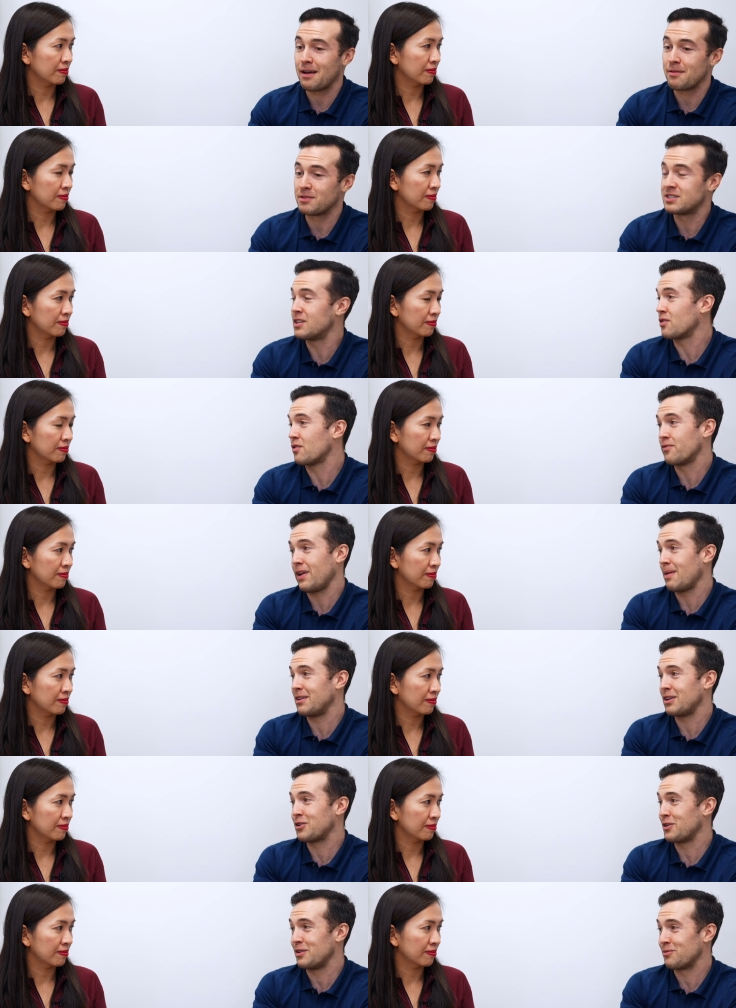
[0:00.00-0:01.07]
Speaker 1: single
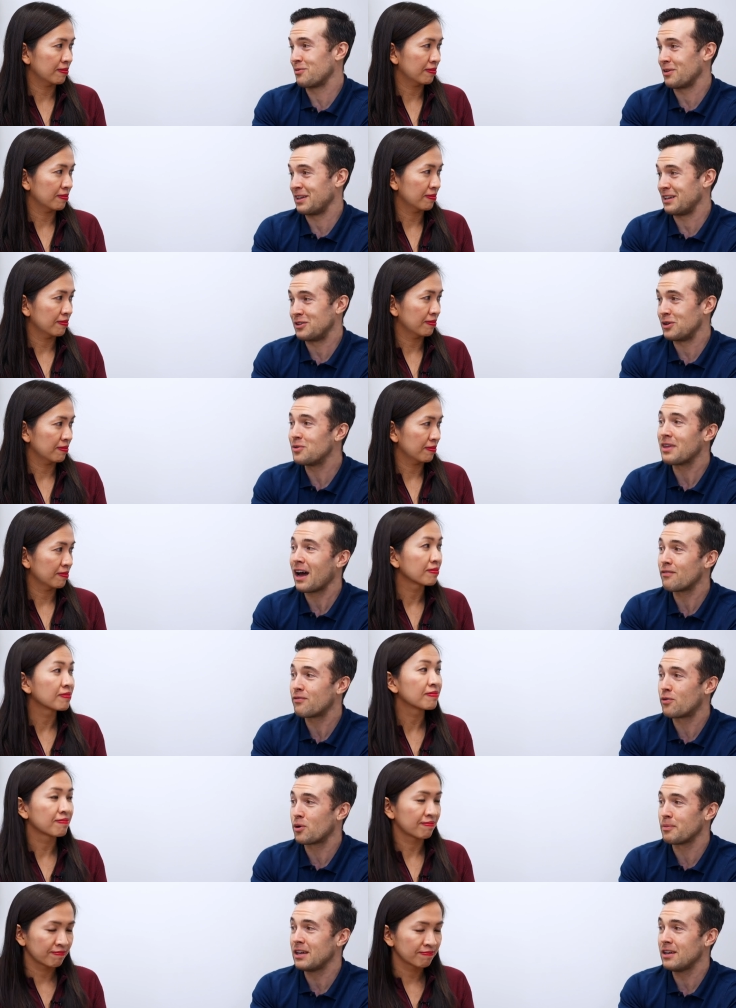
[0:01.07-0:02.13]
family couldn't really do that
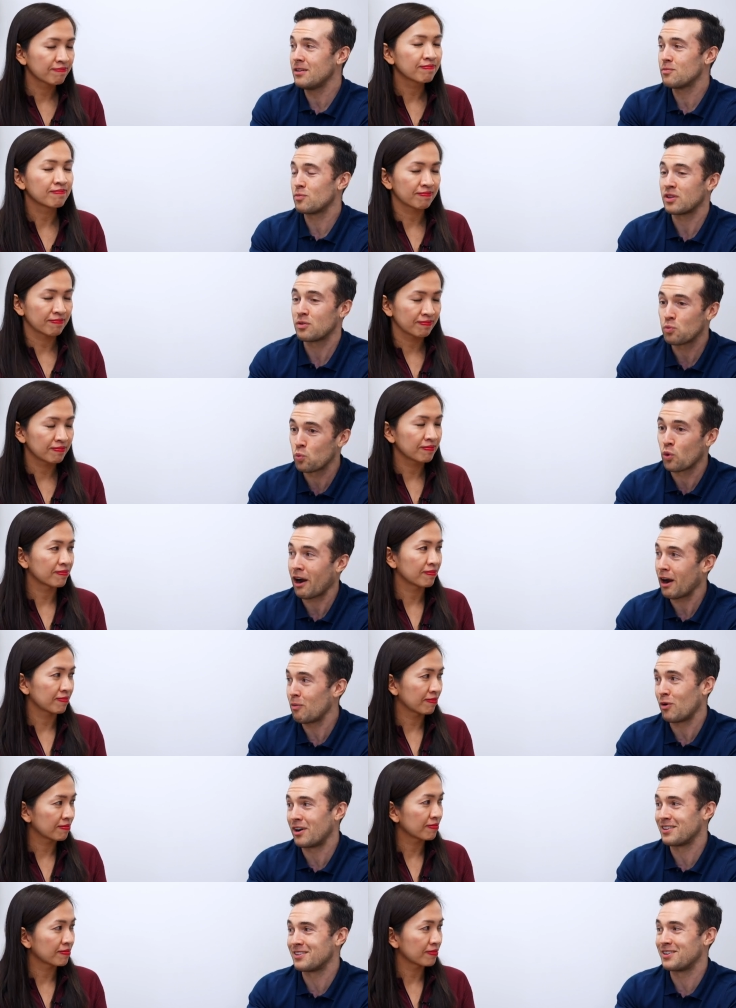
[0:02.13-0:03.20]
for me with where I
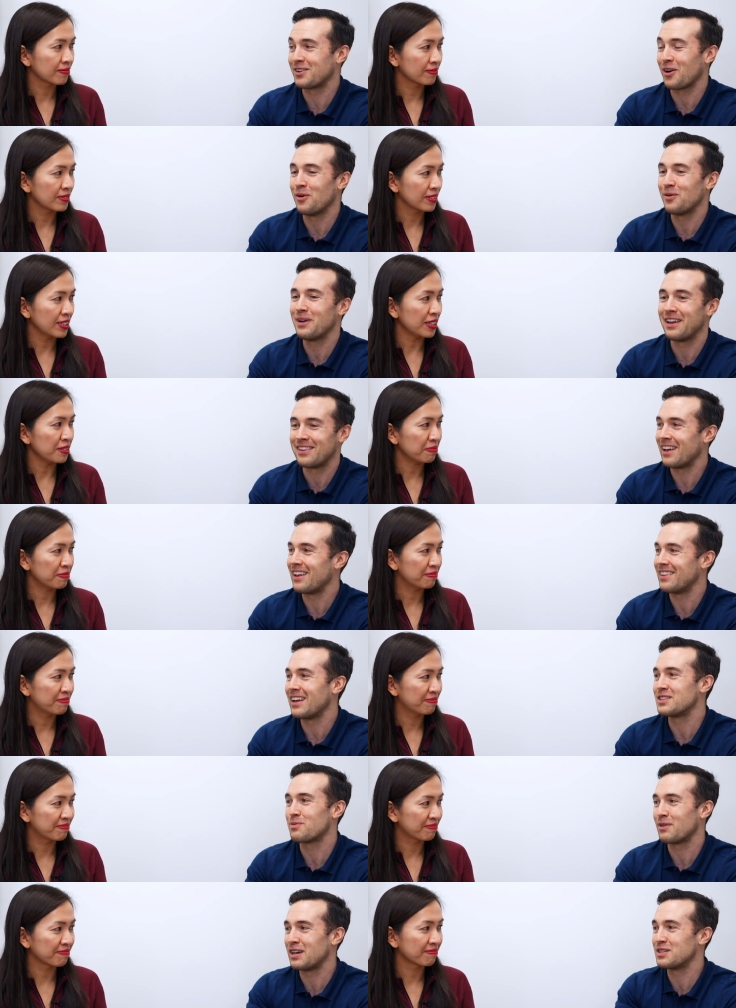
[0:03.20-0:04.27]
wanted to go, yep. and, and
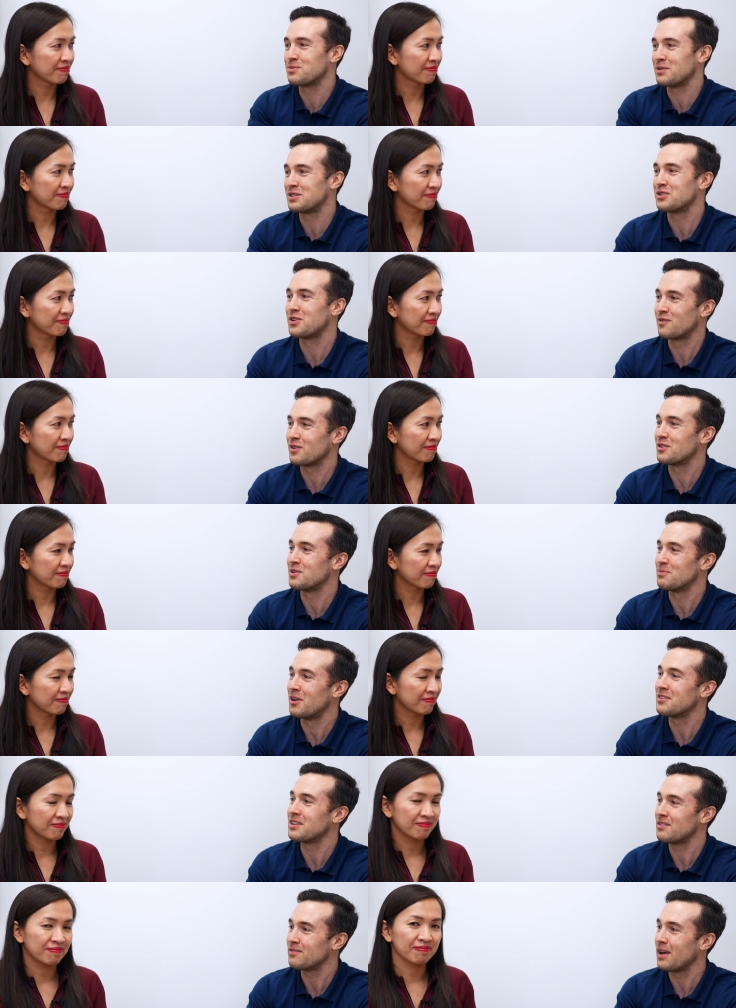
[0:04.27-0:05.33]
that's why I switched over to
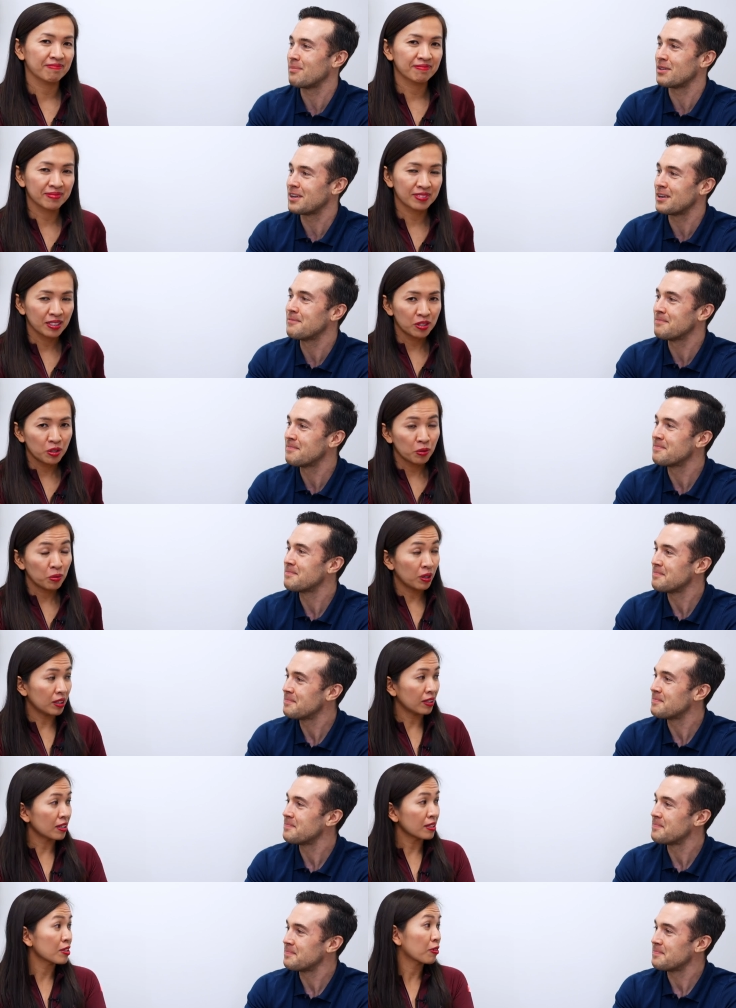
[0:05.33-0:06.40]
multifamily.
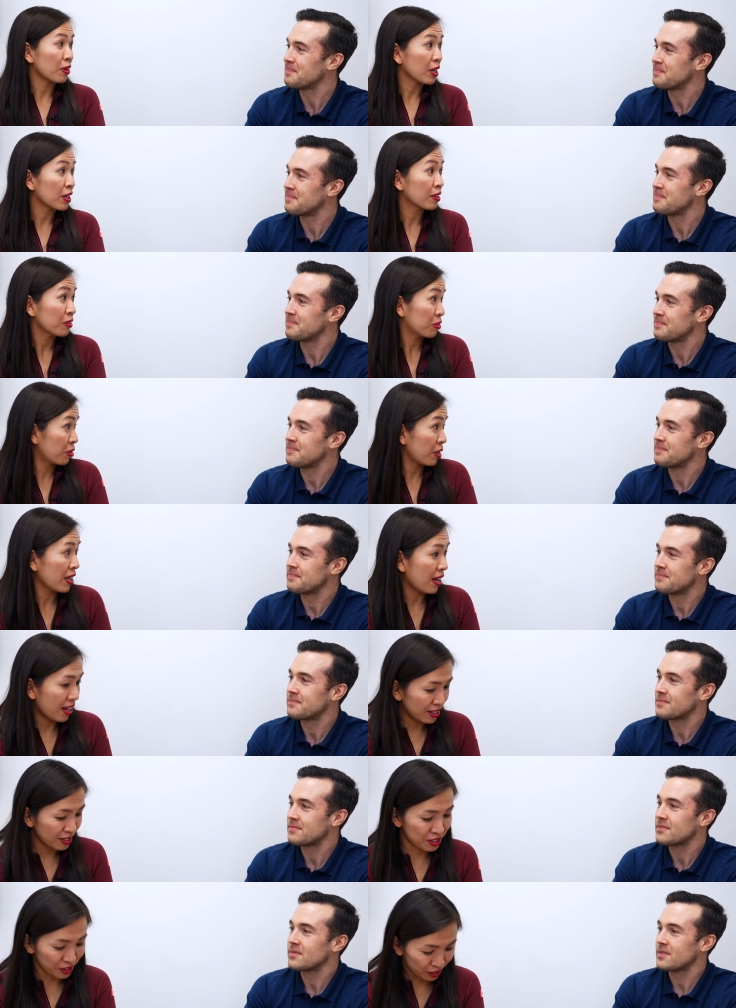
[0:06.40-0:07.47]
Speaker 2: Well, that's a great, great
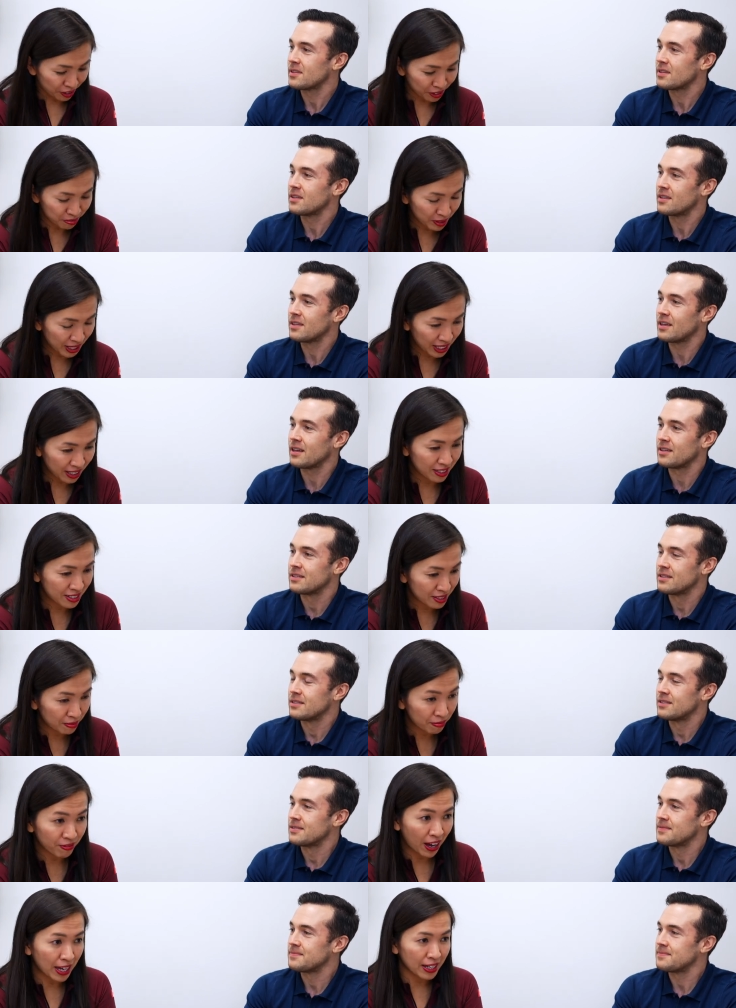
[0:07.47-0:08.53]
answer because
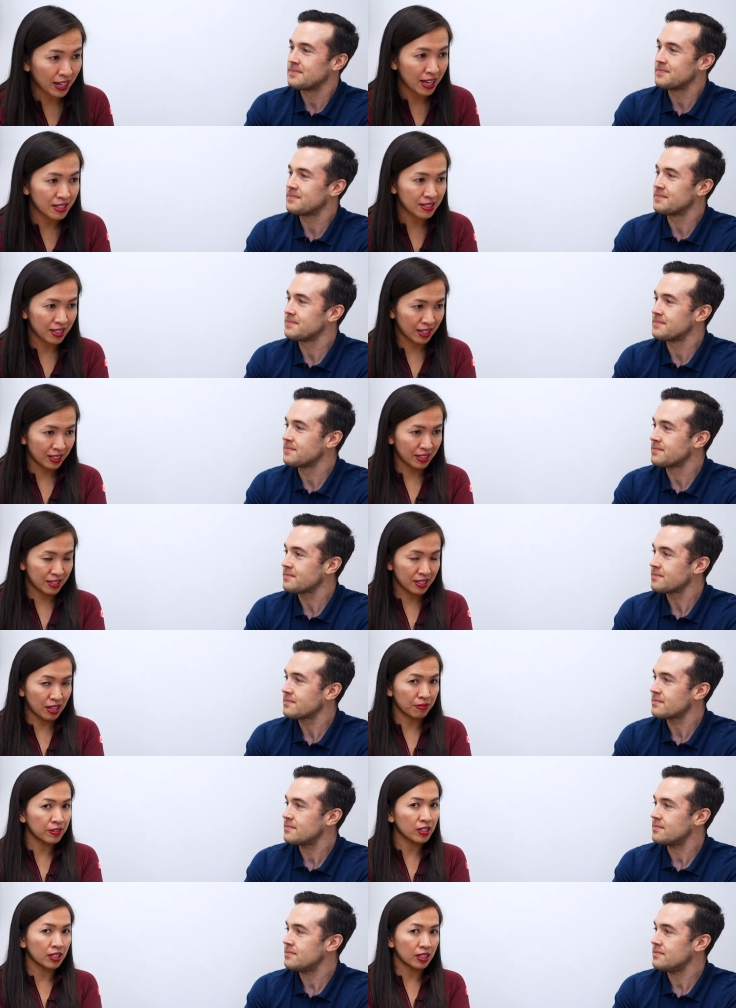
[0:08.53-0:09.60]
financing is
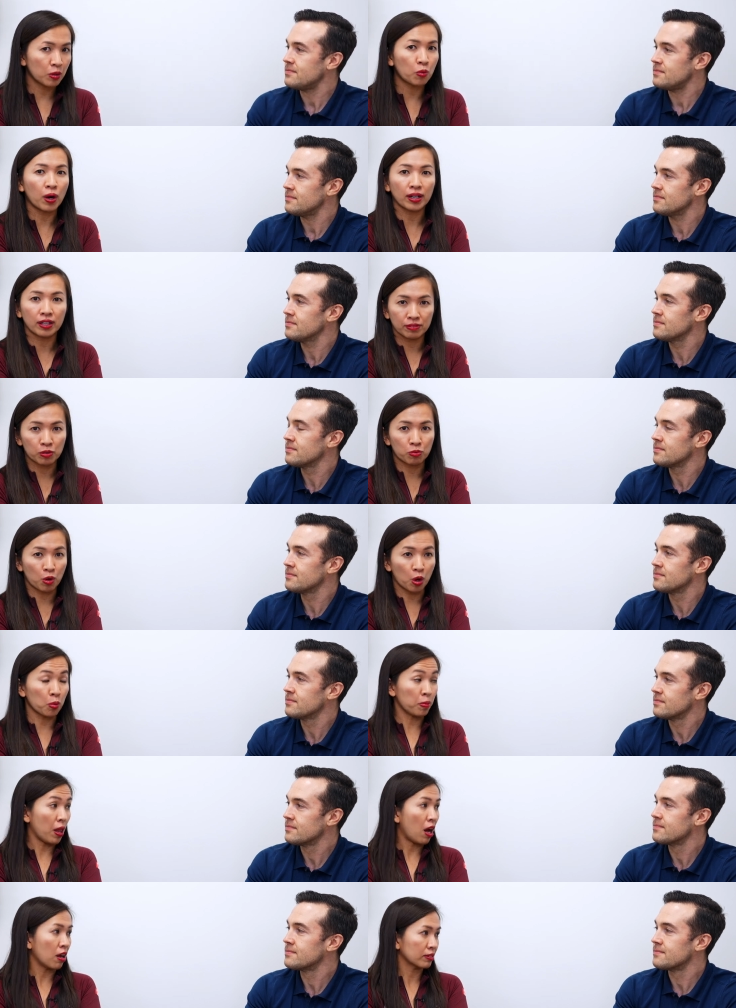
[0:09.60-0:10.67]
definitely one of the
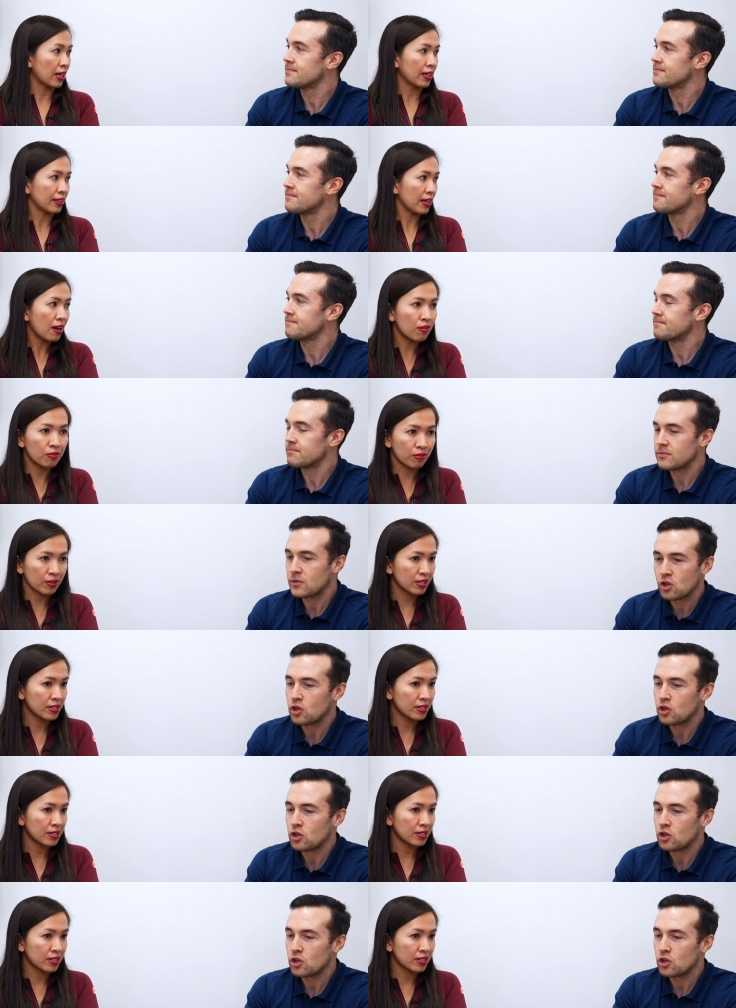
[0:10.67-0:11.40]
roadblocks that every